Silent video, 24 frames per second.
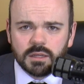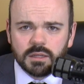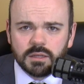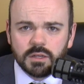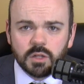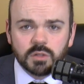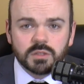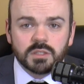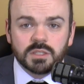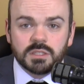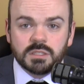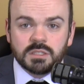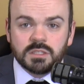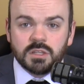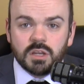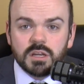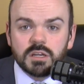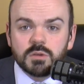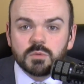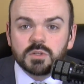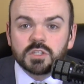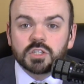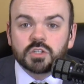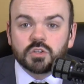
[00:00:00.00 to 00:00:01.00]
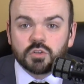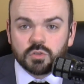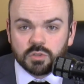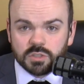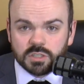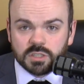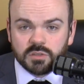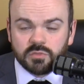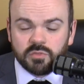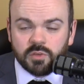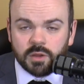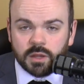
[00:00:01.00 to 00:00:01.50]
No, the Son was
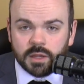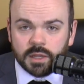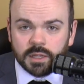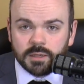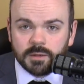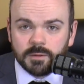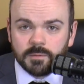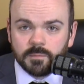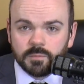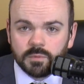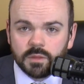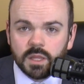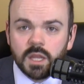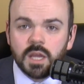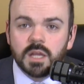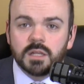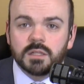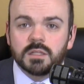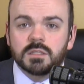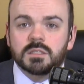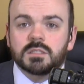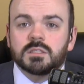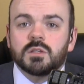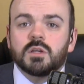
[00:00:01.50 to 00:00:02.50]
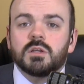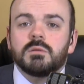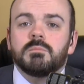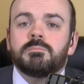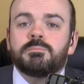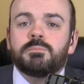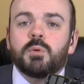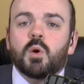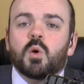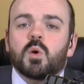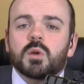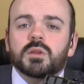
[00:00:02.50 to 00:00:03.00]
crucified. The Son
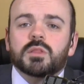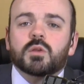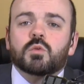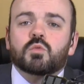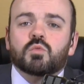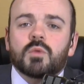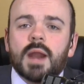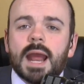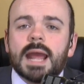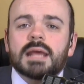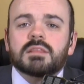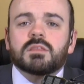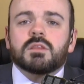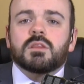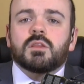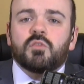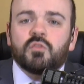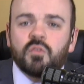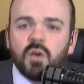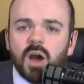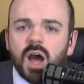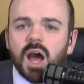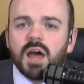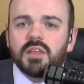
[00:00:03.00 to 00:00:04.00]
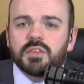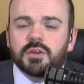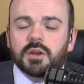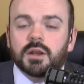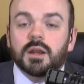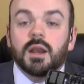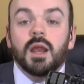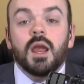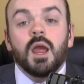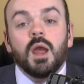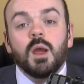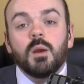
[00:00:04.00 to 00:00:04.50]
bore the wrath of the
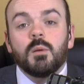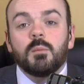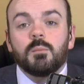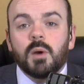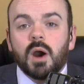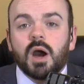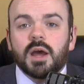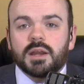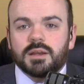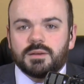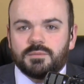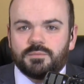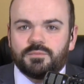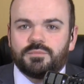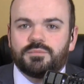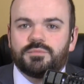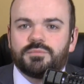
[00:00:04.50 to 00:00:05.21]
Father. What?